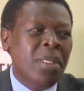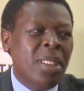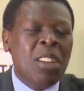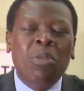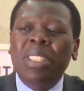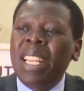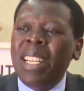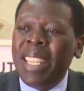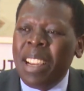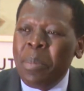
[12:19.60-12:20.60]
That was
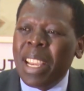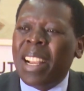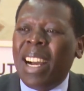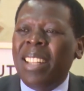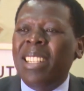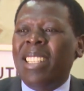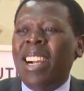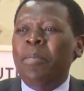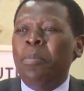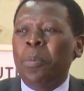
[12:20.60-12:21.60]
endemic at the
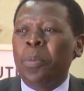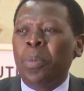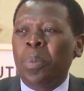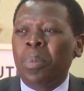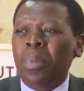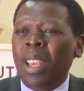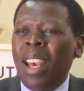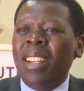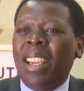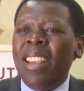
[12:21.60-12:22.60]
time.
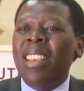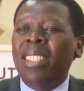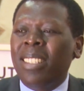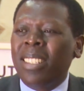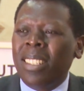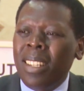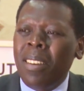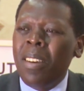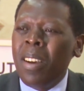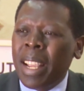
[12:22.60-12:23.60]
And Kenyans
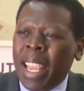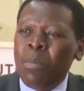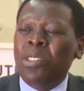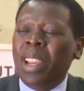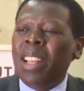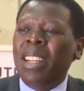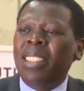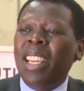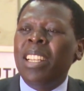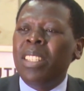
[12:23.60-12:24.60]
came together
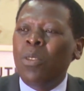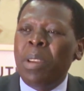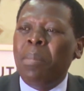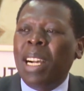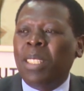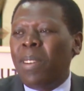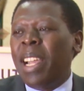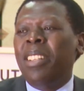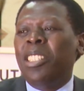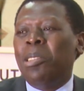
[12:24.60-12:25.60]
and said, we must
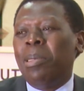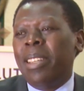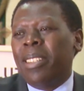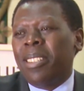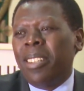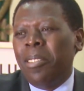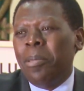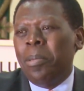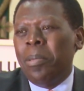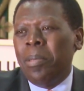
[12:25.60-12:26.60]
fight these two things.
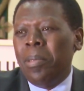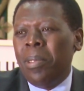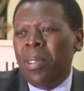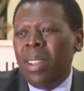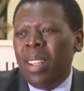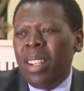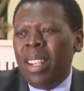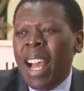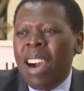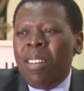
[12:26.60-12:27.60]

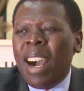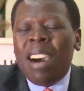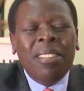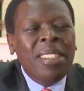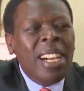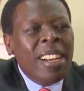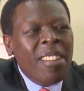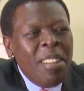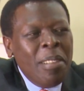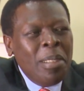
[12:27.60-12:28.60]
Now, I would
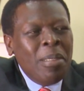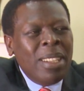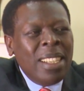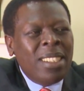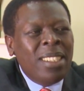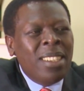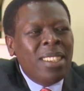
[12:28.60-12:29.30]
agree with you that